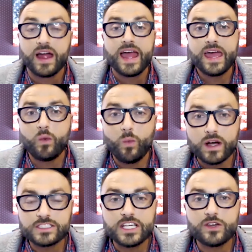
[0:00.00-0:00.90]
It
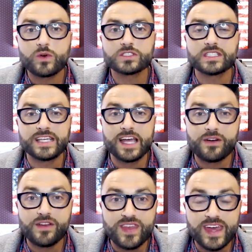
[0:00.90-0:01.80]
wasn't yours to
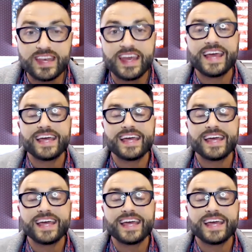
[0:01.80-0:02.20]
carry then.